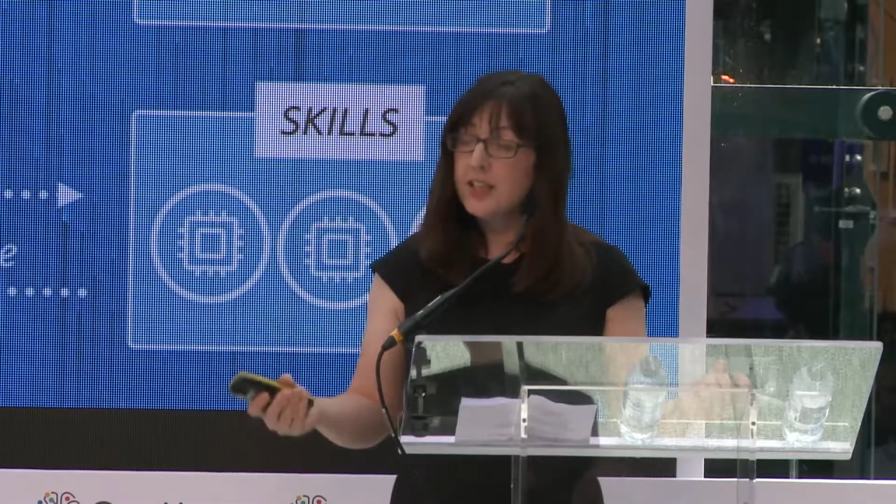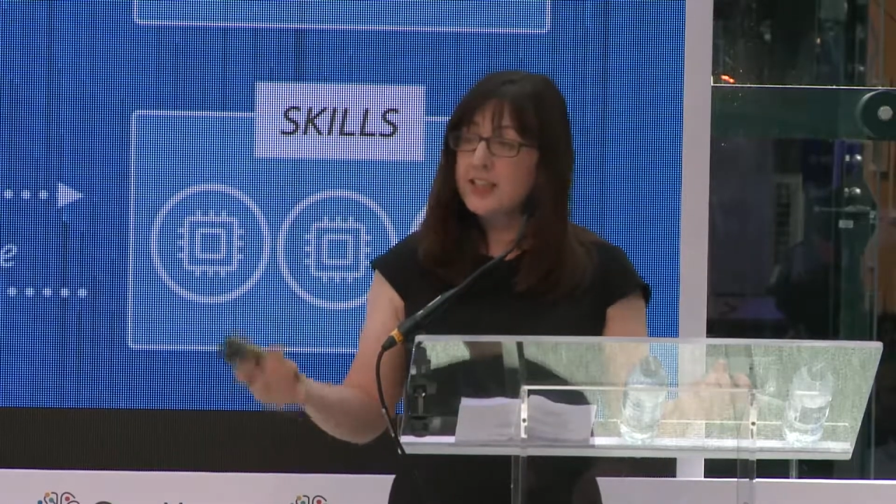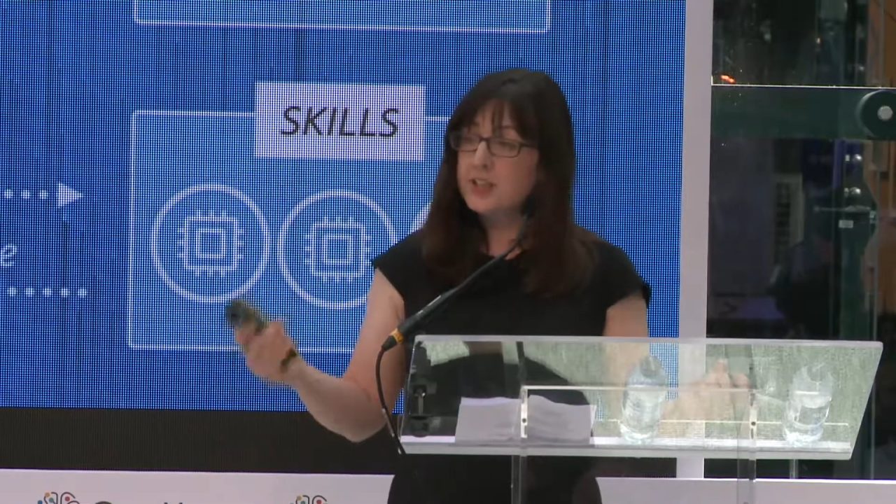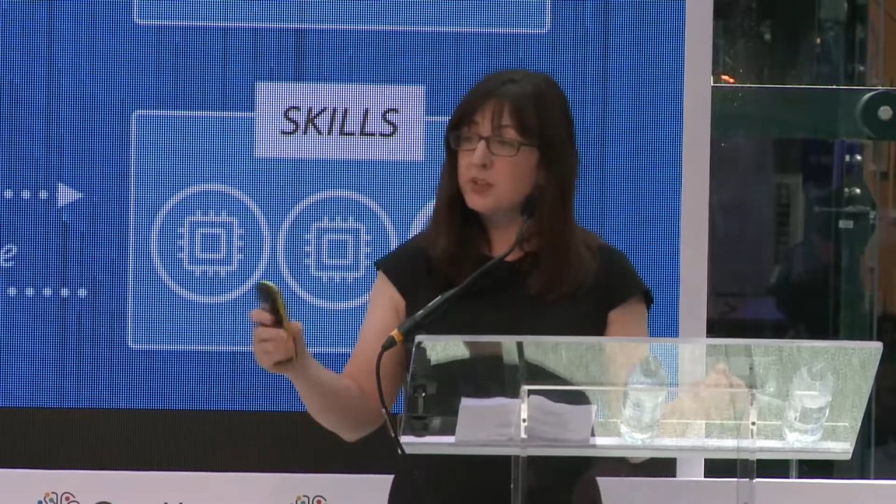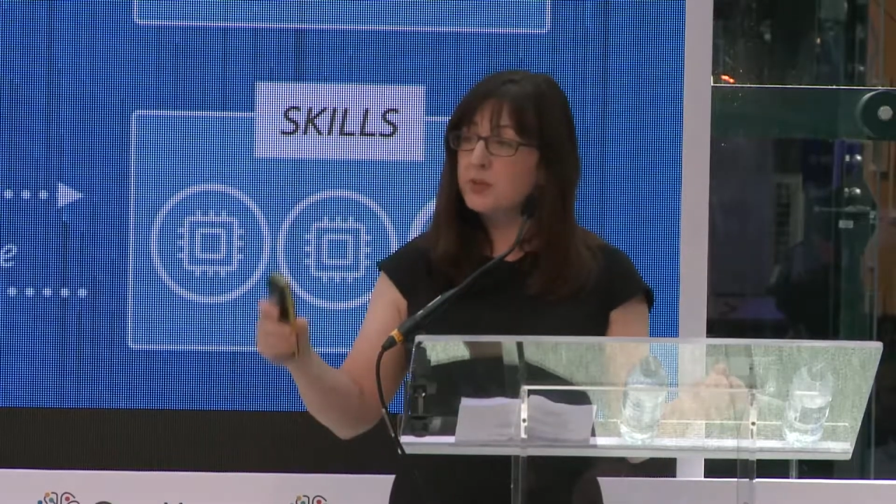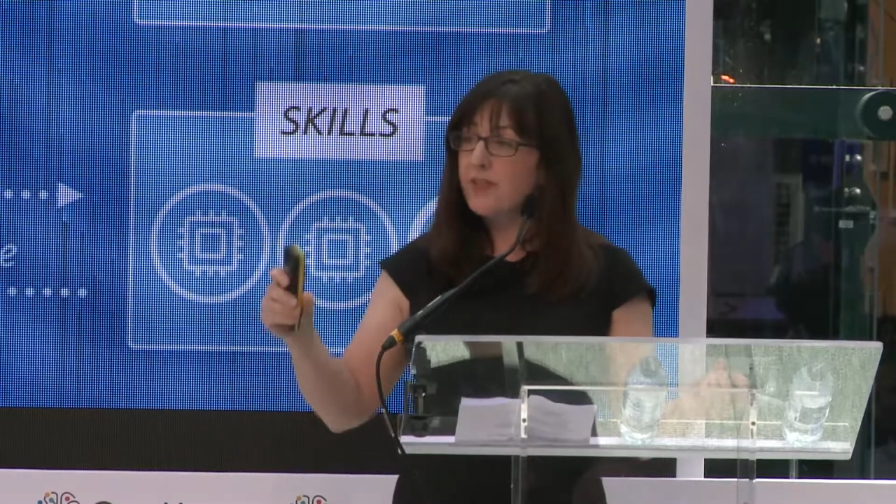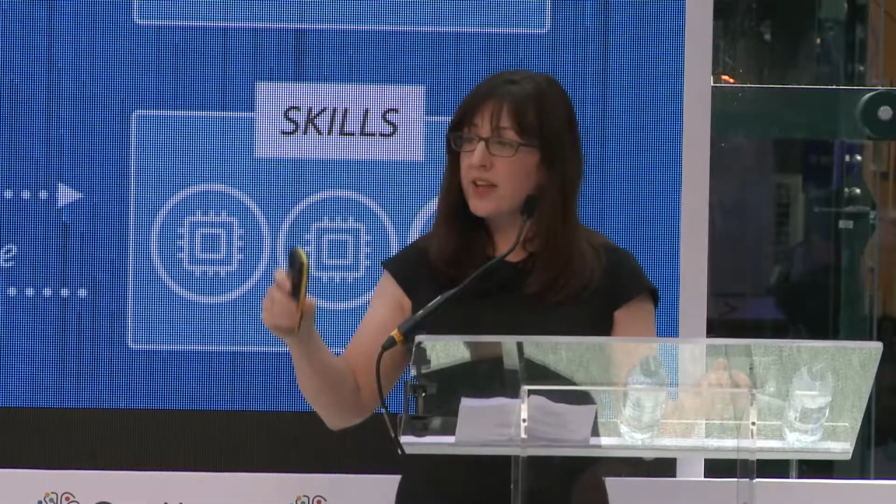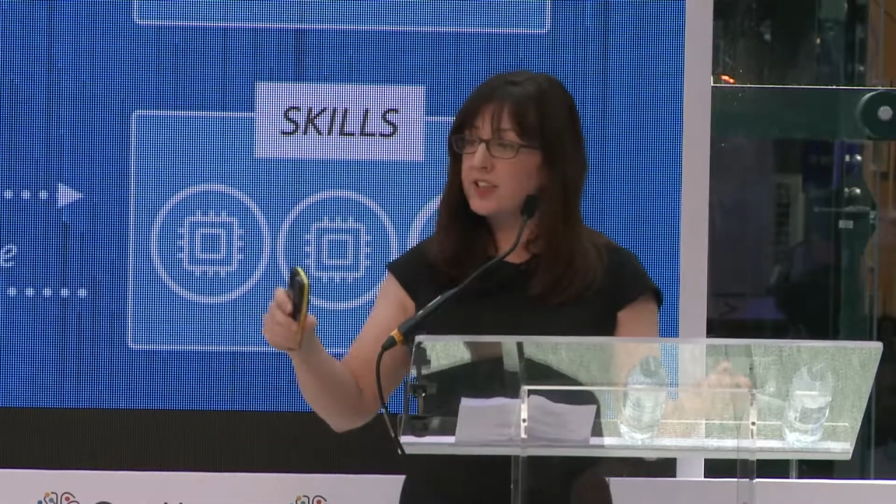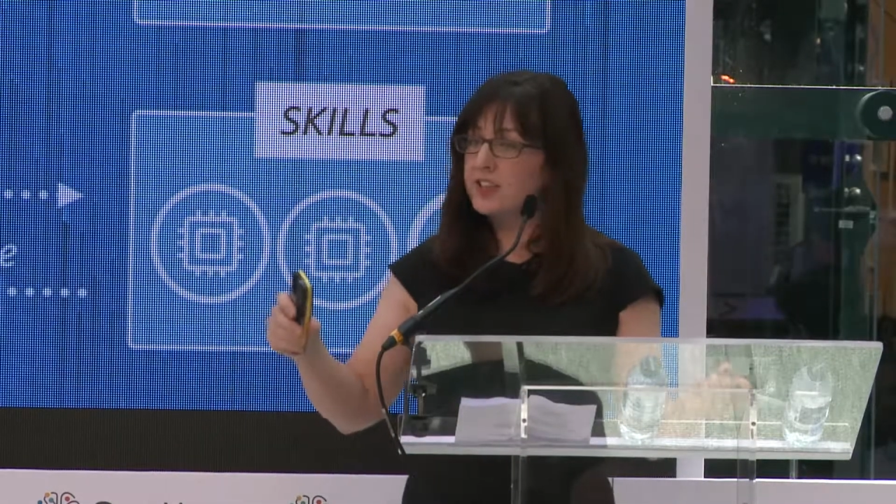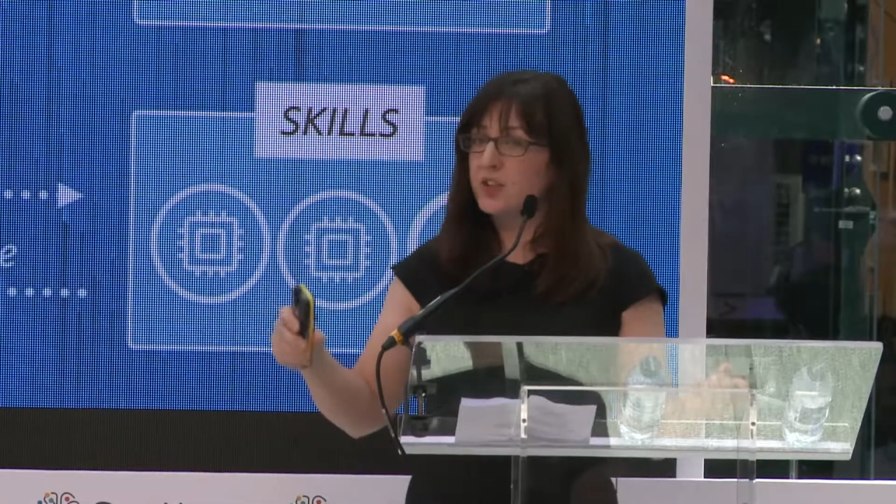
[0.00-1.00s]
So once we've
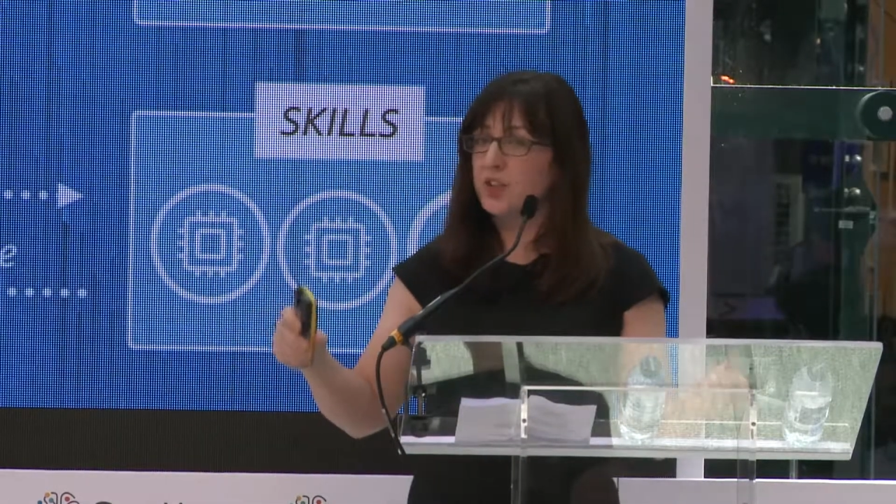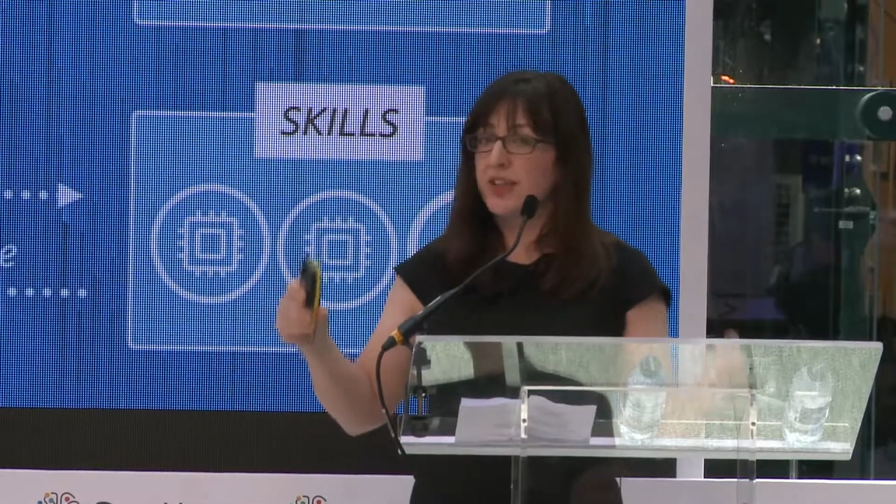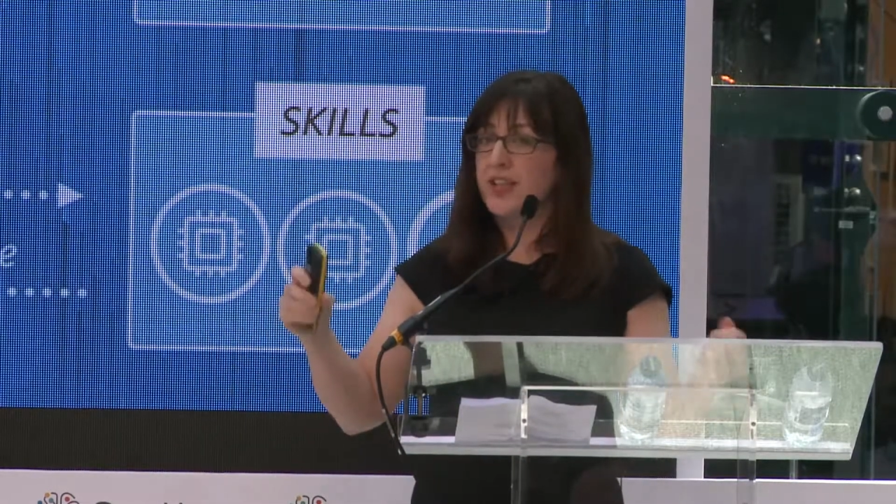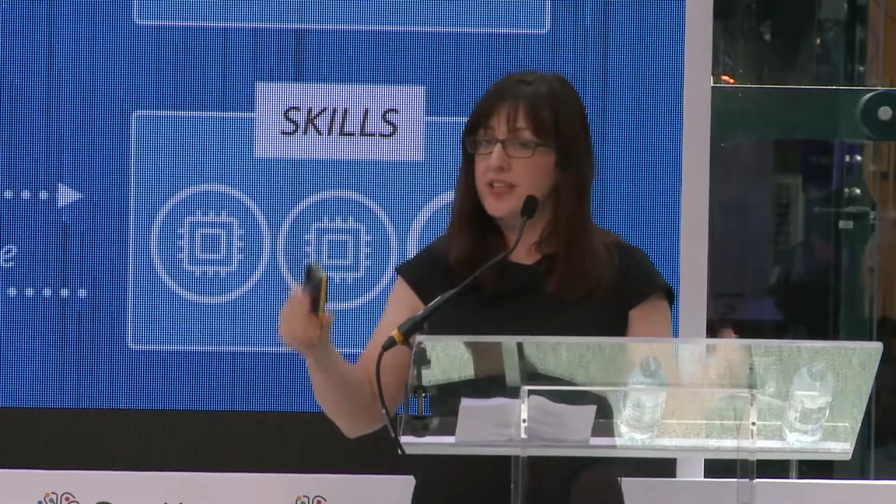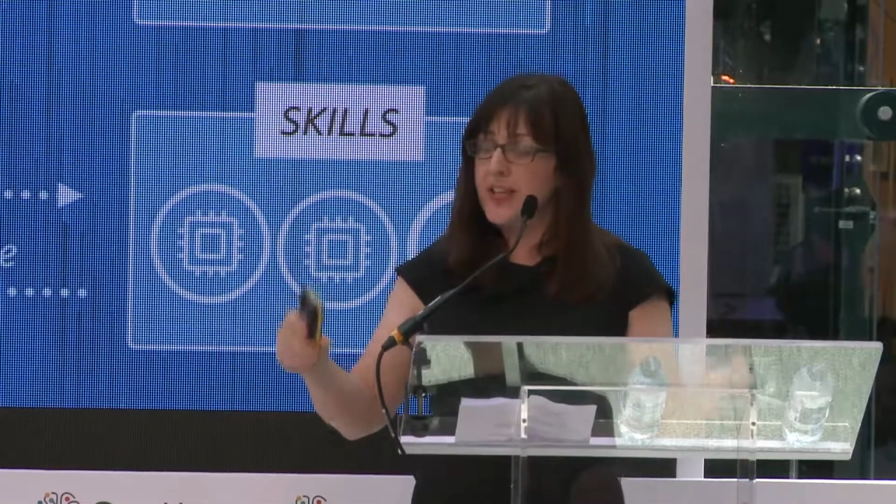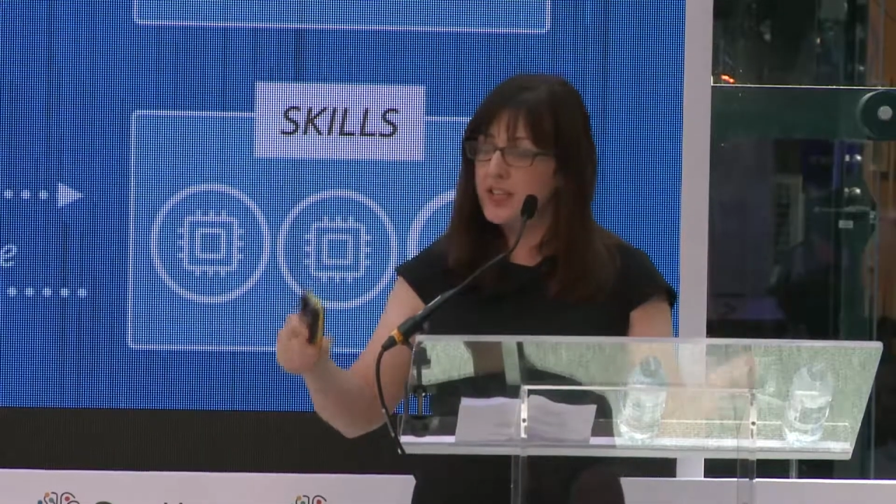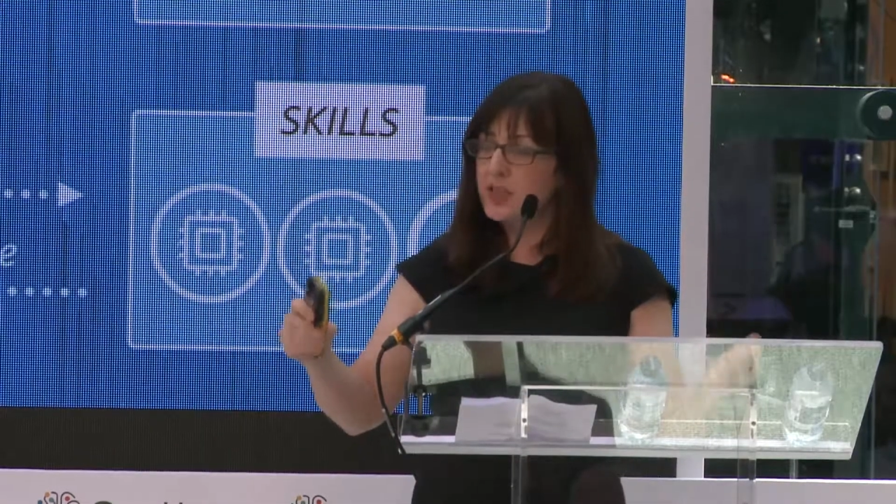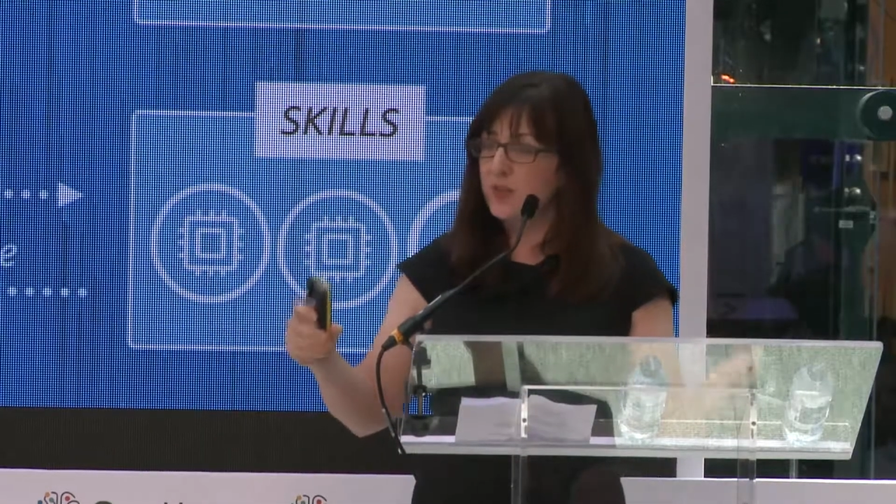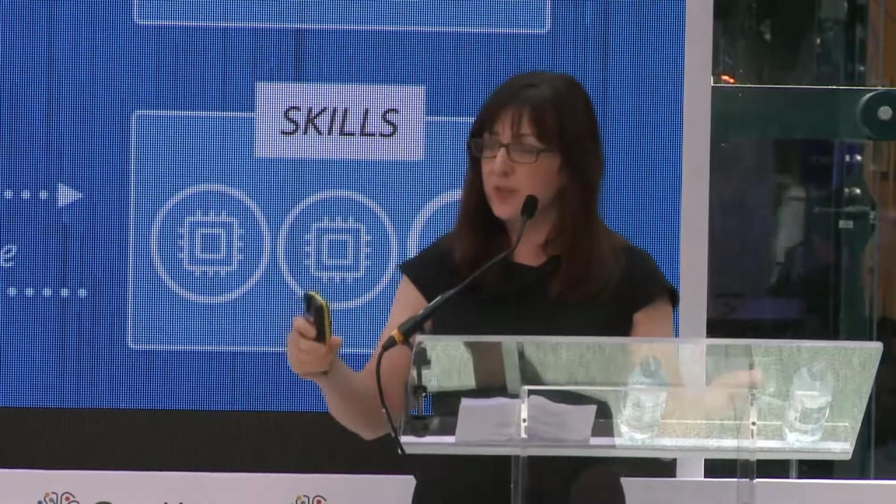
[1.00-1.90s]
understood the intent of what